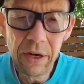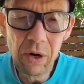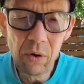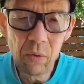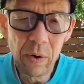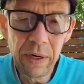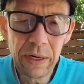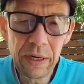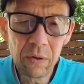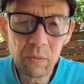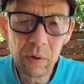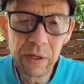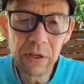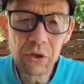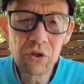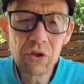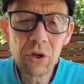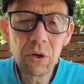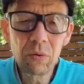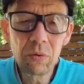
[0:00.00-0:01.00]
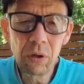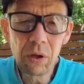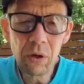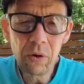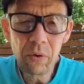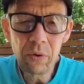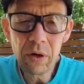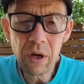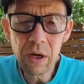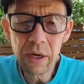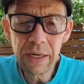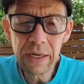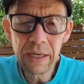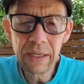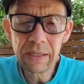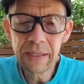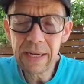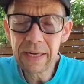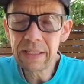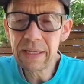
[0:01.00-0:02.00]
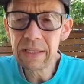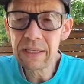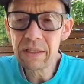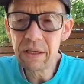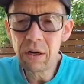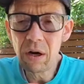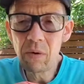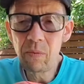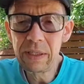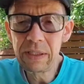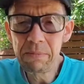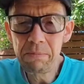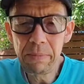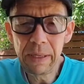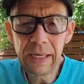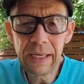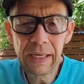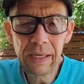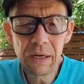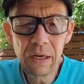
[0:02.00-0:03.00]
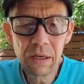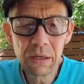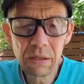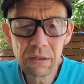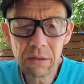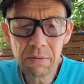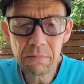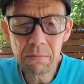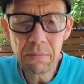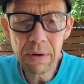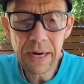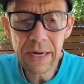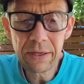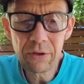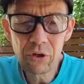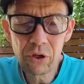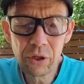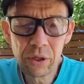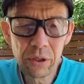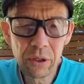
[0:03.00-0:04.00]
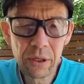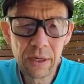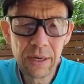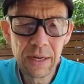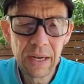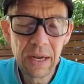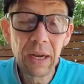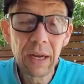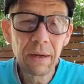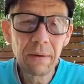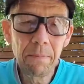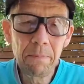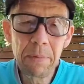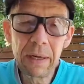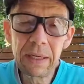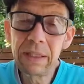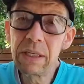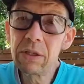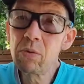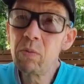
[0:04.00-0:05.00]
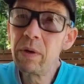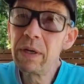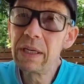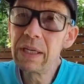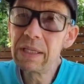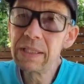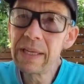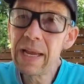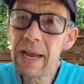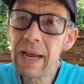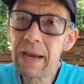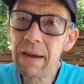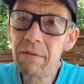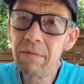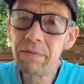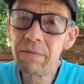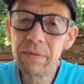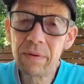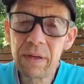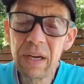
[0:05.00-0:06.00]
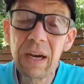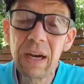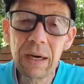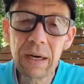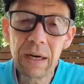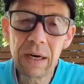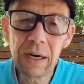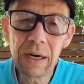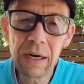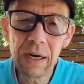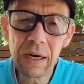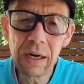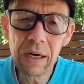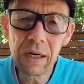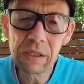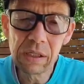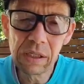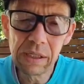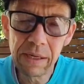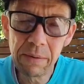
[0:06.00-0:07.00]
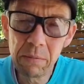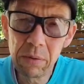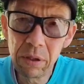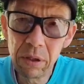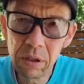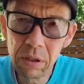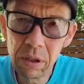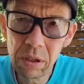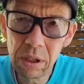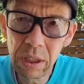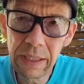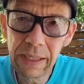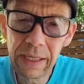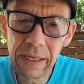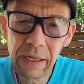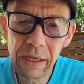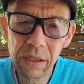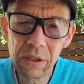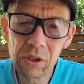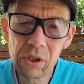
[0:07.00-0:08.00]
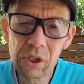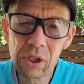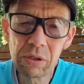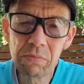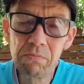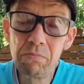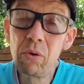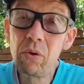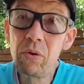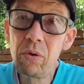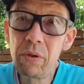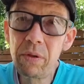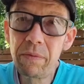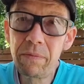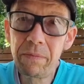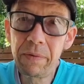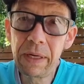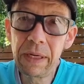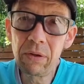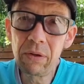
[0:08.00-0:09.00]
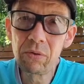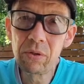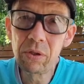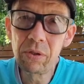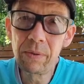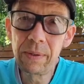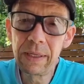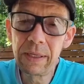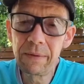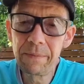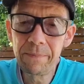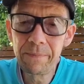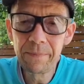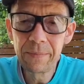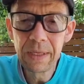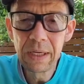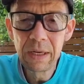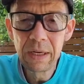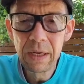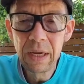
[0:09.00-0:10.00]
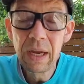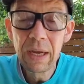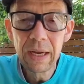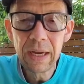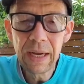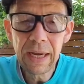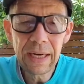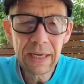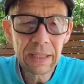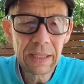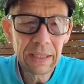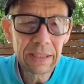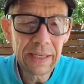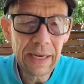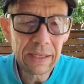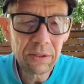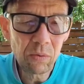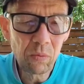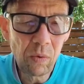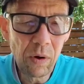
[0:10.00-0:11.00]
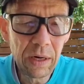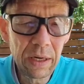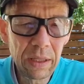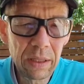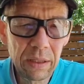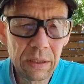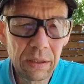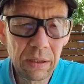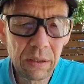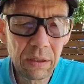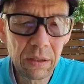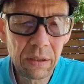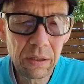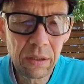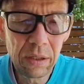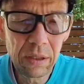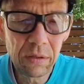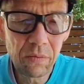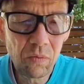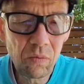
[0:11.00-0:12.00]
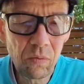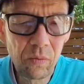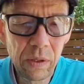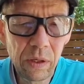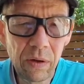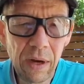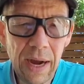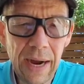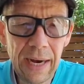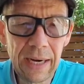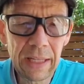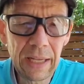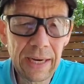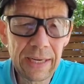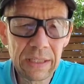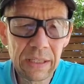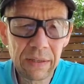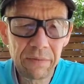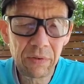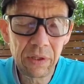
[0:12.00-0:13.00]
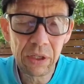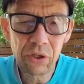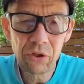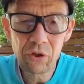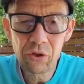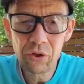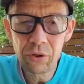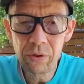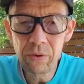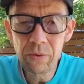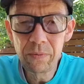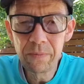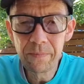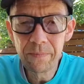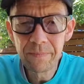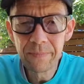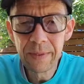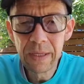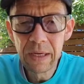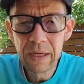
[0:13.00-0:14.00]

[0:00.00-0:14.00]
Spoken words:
when there's no load on it, that doesn't always mean much. But this one does have a similarly smooth feel to it, and I think that's one of the real highlights of this shoe.